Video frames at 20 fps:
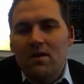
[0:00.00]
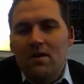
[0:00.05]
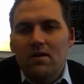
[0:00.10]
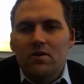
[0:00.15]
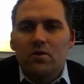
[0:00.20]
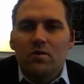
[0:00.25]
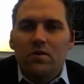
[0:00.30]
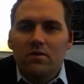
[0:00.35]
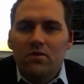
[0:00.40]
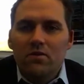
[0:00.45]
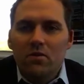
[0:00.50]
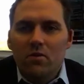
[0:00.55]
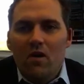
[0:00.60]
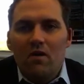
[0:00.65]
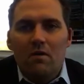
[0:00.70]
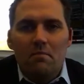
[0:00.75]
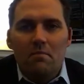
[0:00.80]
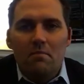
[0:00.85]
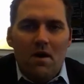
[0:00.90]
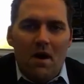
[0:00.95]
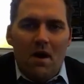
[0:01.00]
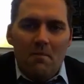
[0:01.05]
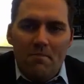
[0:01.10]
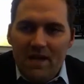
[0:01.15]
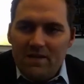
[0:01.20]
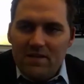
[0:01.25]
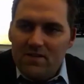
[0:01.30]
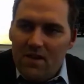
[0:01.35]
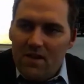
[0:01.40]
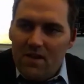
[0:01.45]
You can do a
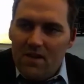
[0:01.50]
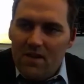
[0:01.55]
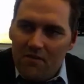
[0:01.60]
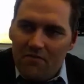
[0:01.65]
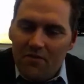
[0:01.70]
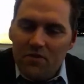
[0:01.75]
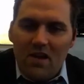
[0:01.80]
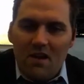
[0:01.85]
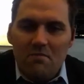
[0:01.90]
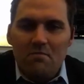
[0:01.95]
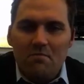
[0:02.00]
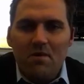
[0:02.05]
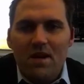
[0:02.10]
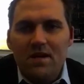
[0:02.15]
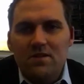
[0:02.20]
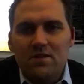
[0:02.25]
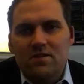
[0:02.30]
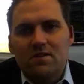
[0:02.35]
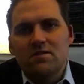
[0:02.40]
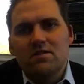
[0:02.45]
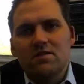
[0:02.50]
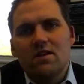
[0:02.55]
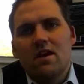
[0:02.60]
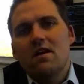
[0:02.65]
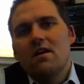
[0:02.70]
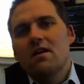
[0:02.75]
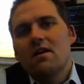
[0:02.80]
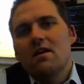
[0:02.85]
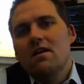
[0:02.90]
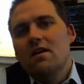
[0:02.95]
best efforts type basis,
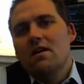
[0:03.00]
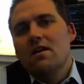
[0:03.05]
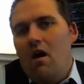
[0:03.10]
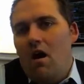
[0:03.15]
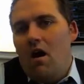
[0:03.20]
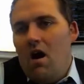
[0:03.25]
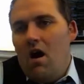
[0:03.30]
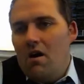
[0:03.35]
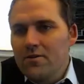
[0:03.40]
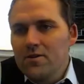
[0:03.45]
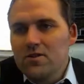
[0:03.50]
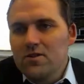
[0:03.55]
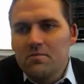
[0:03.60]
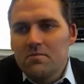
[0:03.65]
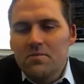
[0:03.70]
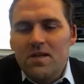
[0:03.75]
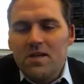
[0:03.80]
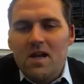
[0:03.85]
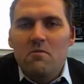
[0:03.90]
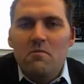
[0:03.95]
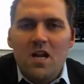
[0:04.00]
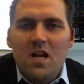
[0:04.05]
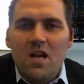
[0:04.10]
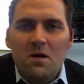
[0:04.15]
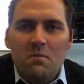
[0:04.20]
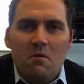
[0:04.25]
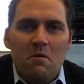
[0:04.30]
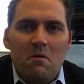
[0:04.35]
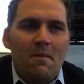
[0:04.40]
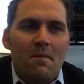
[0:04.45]
offer some type of
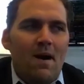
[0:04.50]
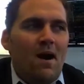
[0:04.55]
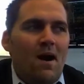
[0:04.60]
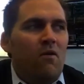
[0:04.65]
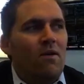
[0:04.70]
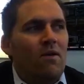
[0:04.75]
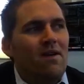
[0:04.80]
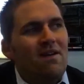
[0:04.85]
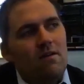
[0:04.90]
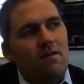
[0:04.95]
minimum amount.